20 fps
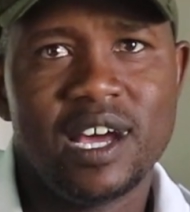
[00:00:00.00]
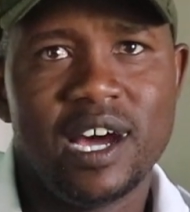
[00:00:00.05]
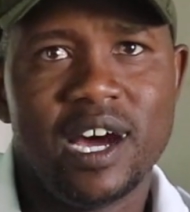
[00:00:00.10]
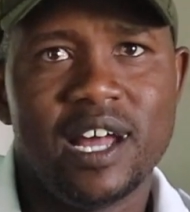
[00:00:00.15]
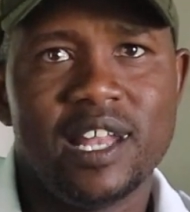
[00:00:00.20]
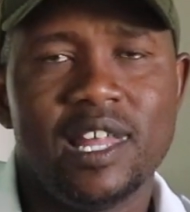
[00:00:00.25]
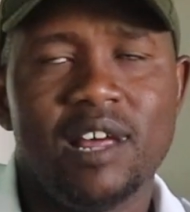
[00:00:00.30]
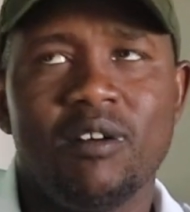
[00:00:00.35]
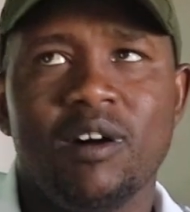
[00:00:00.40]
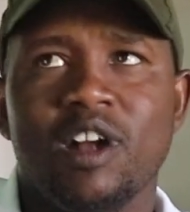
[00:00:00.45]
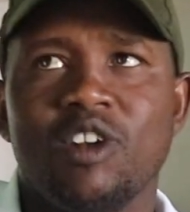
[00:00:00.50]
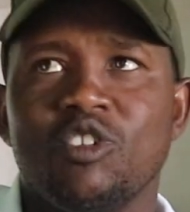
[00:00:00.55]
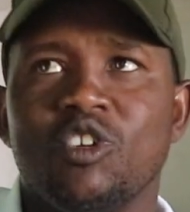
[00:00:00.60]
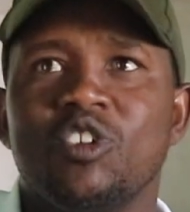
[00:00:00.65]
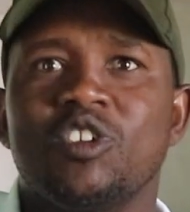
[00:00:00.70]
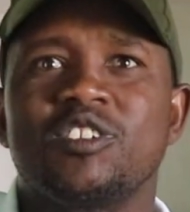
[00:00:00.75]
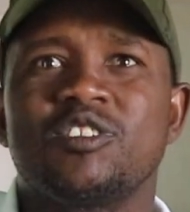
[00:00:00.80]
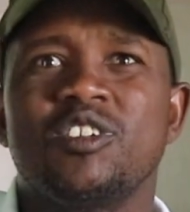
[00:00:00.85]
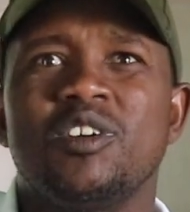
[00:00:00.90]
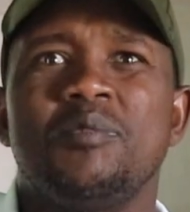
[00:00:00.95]
And they were
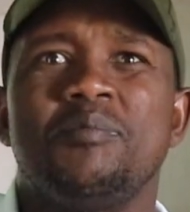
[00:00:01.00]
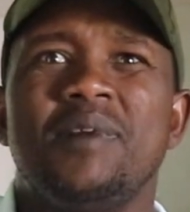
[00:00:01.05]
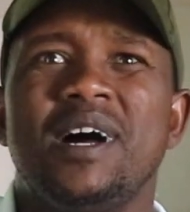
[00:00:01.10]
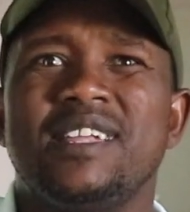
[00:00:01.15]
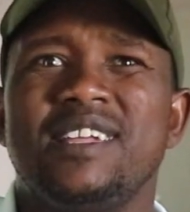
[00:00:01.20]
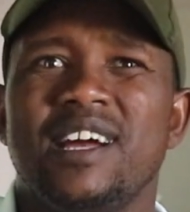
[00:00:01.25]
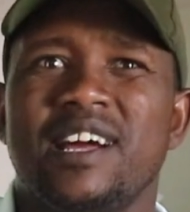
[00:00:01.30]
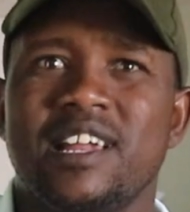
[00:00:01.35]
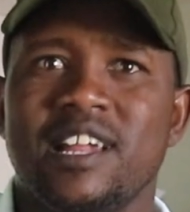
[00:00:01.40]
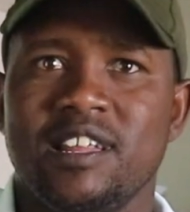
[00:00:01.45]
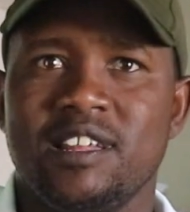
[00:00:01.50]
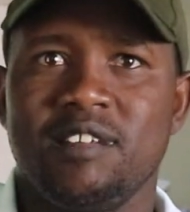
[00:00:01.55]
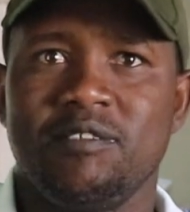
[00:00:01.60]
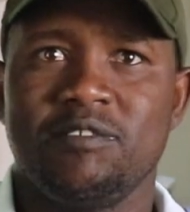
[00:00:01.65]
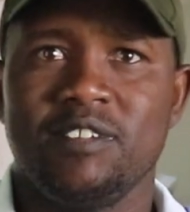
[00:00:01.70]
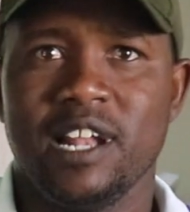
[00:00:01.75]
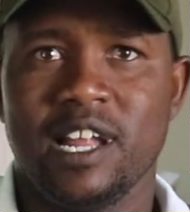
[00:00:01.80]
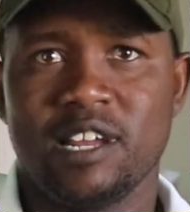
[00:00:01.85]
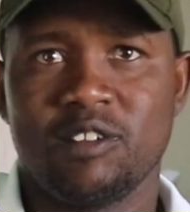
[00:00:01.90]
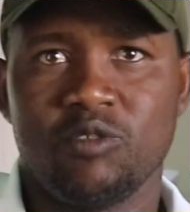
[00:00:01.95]
not so much
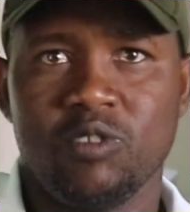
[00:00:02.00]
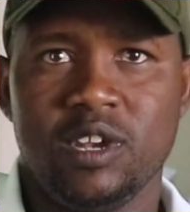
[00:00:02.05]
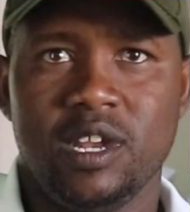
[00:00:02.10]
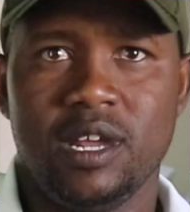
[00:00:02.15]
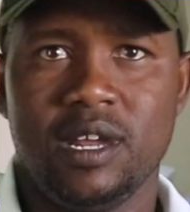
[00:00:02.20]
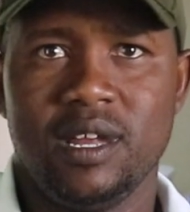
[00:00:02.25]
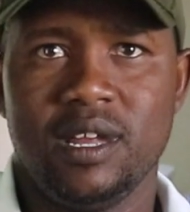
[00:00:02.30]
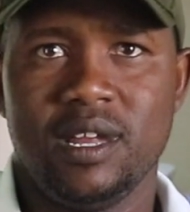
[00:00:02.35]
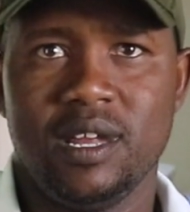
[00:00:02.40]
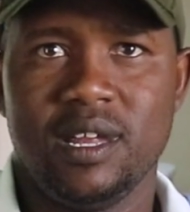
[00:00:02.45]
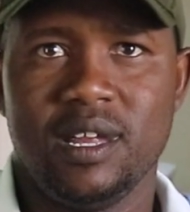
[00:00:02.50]
aggressive like today,